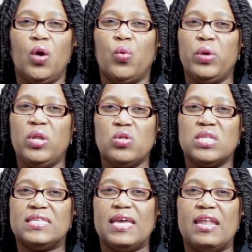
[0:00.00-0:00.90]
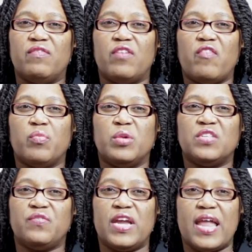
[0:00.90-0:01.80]
We know the state of government's
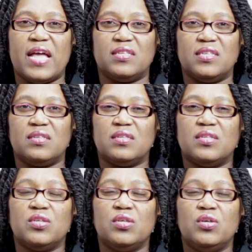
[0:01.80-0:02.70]
finances,